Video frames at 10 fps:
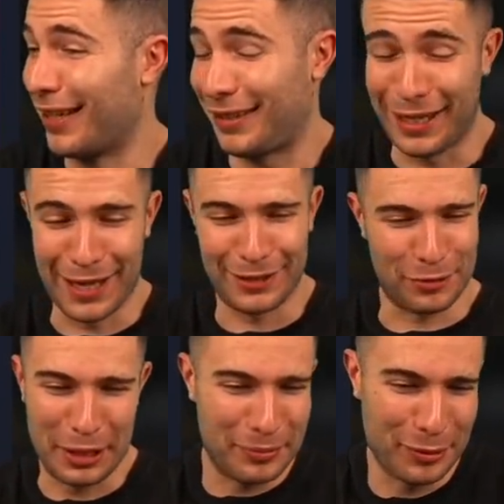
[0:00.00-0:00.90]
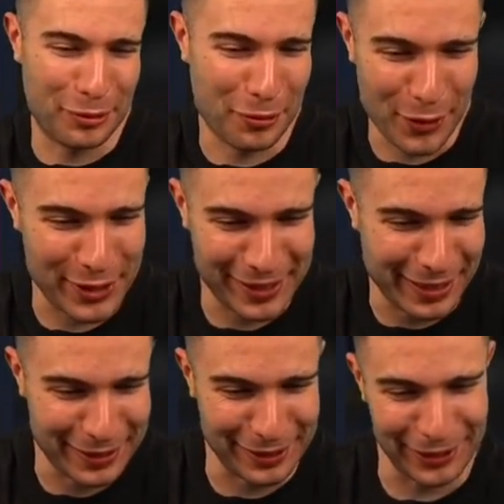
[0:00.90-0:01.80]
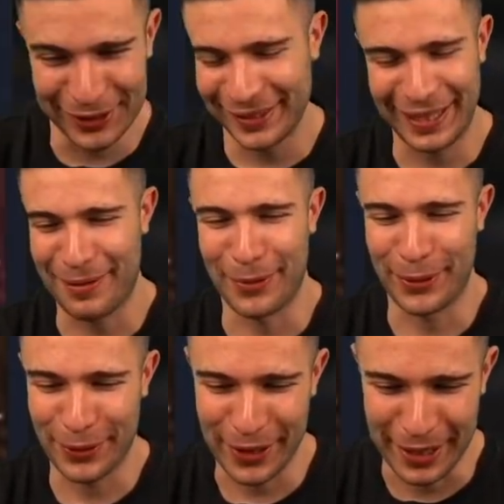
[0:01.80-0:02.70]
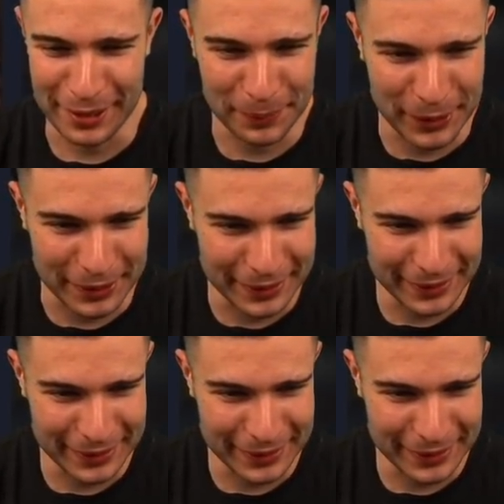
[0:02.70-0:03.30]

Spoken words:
Guys, Rasmus always does it on this game. I don't know how, but...